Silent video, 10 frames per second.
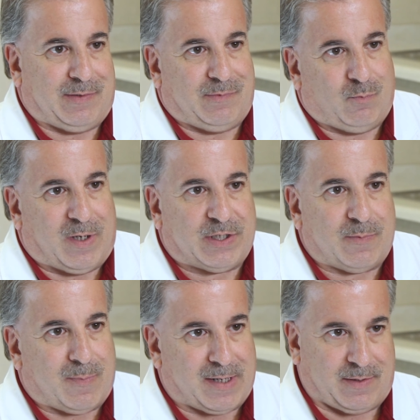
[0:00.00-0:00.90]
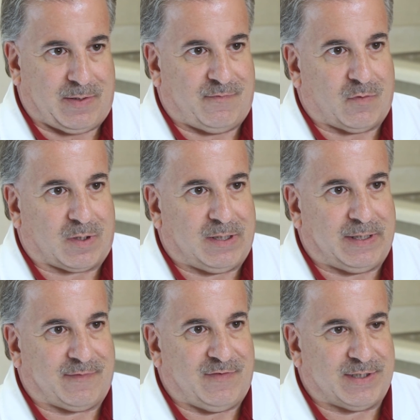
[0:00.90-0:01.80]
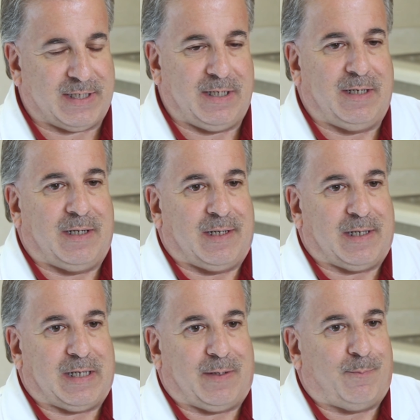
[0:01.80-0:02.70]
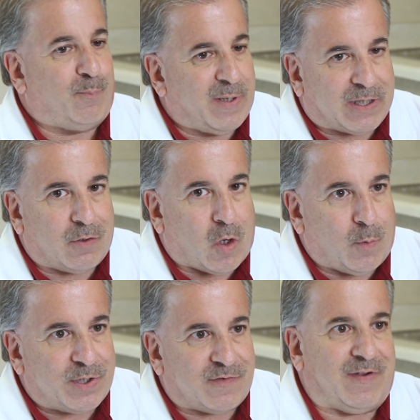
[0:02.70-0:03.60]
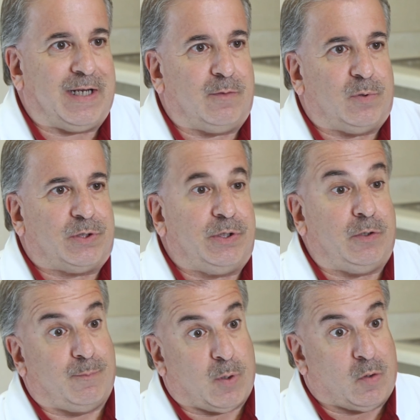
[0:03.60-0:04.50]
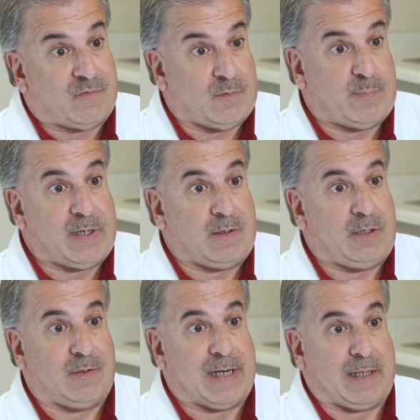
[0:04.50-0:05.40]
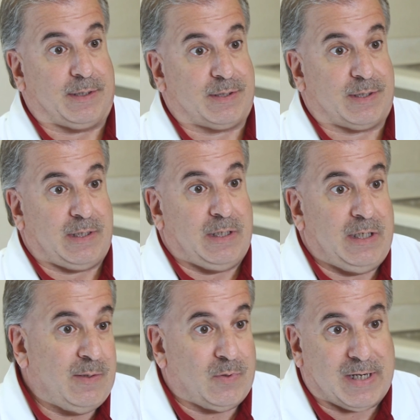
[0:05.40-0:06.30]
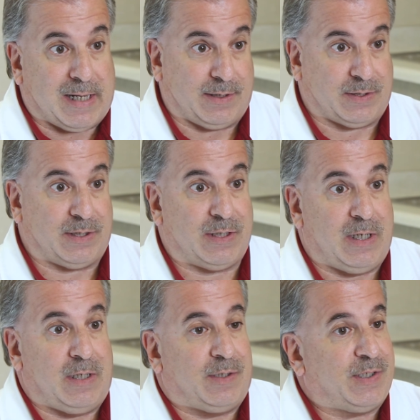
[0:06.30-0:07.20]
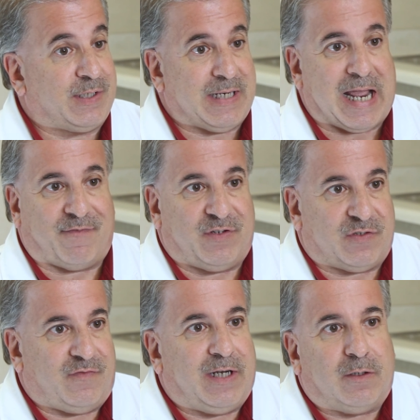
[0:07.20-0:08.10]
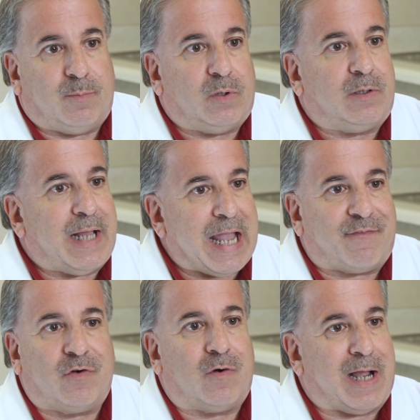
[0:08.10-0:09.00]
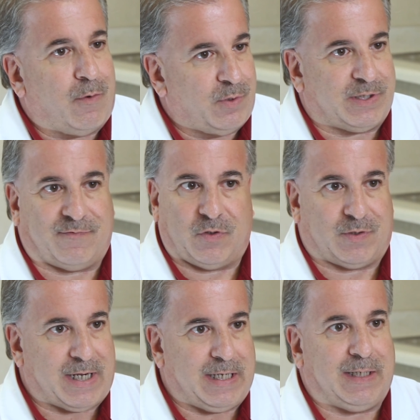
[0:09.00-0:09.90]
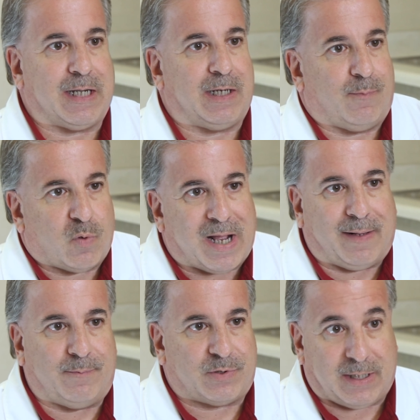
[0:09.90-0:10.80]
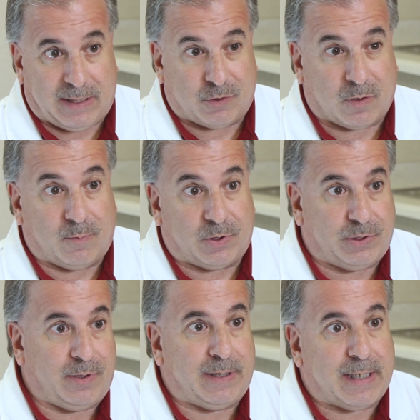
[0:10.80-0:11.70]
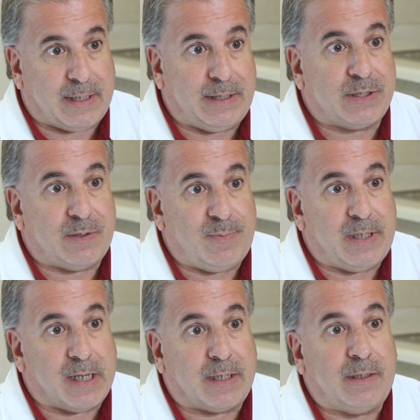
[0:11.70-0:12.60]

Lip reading: once a month for a clinic visit, but they're always available to you, both for peritoneal dialysis, in hemodialysis. The staff is available after hours if there's any kind of problems, any troubleshooting that needs to be done.